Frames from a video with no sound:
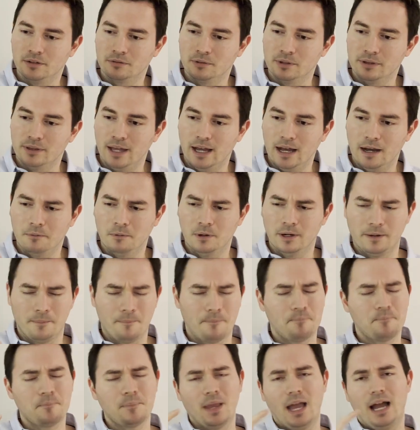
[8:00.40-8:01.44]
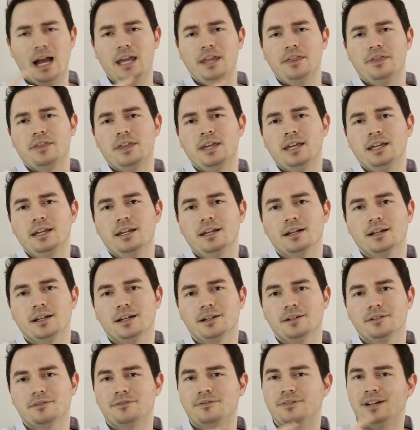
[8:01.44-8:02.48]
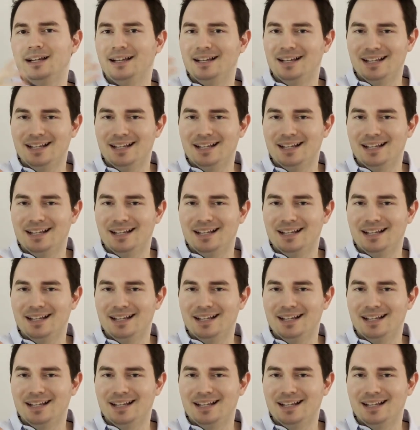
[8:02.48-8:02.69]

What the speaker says: with that one, I think of